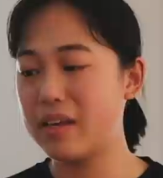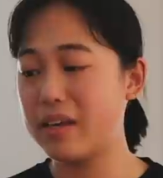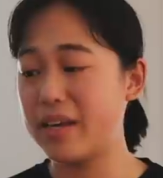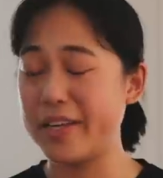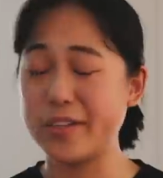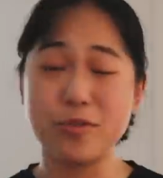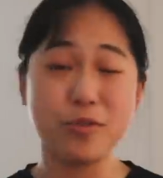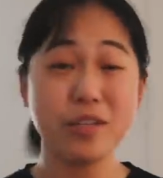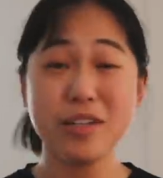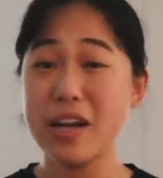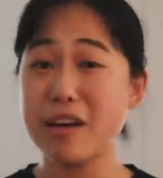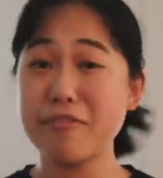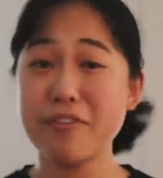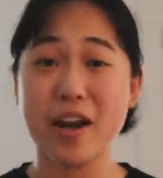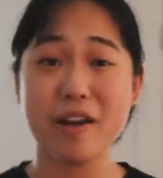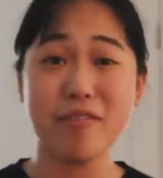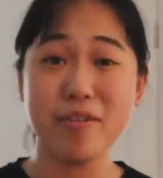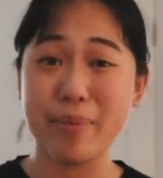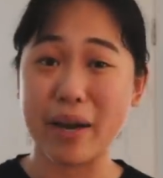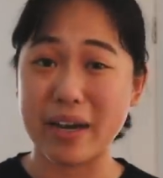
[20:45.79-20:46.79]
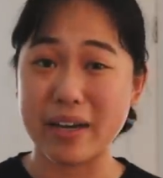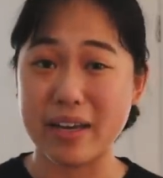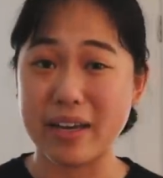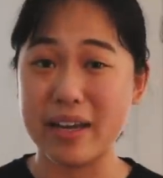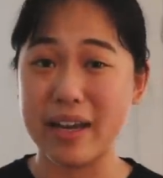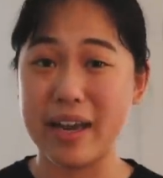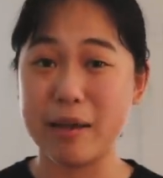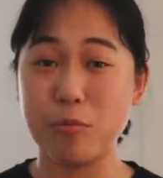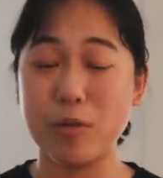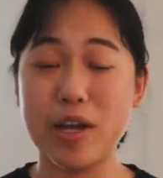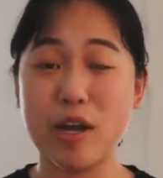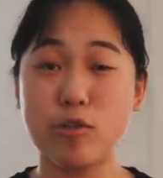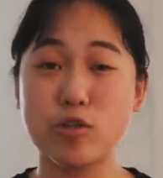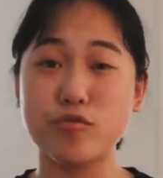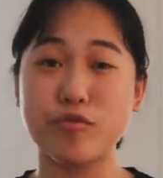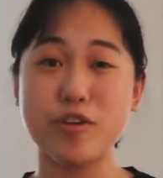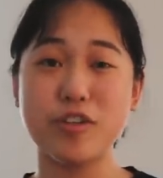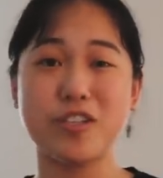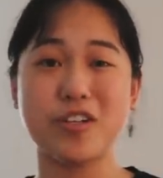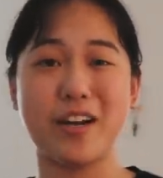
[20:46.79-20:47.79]
It's really not for everybody. And when I was
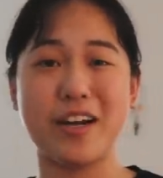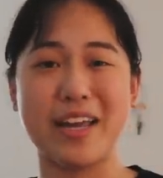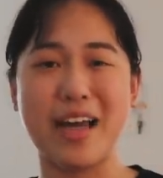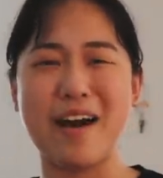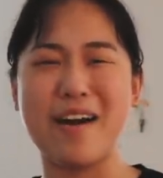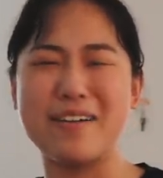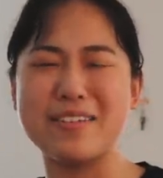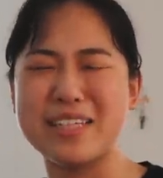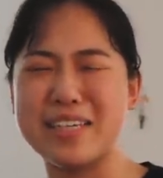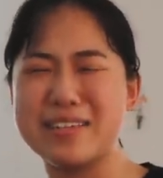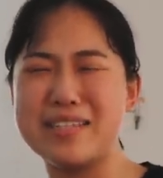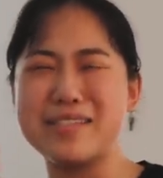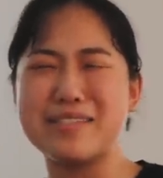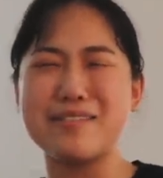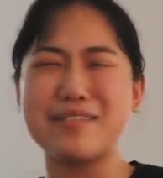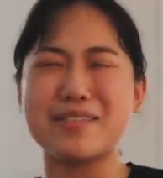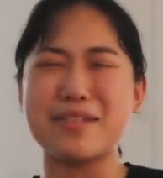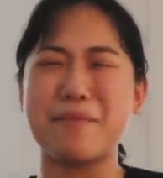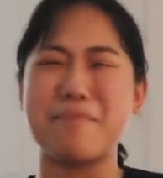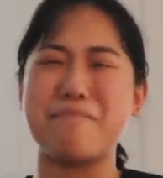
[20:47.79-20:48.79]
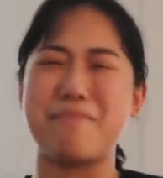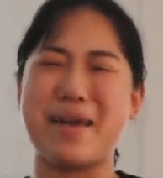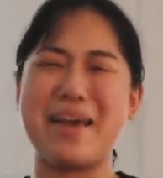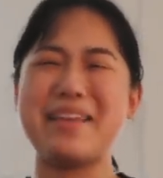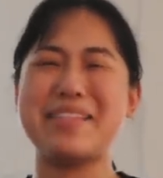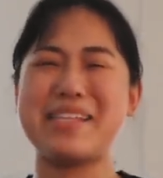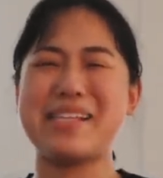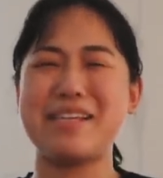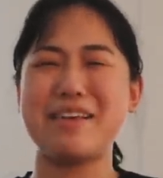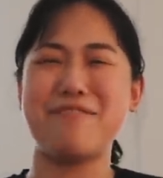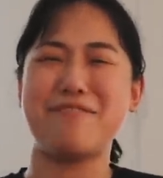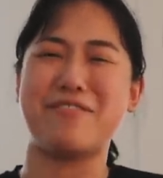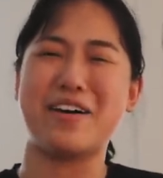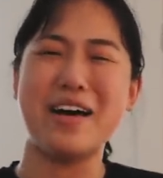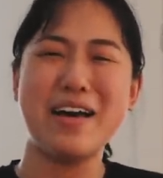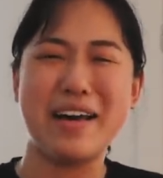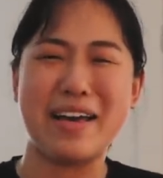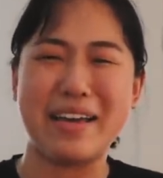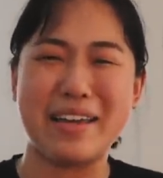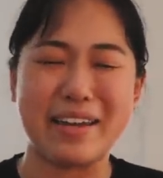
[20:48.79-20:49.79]
first starting out, I was like, this looks amazingly
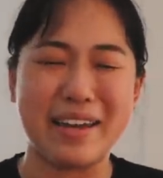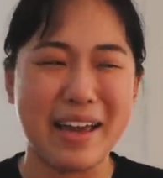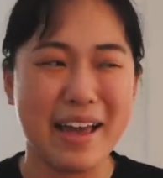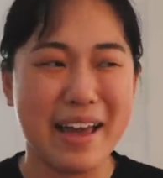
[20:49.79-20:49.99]
fun.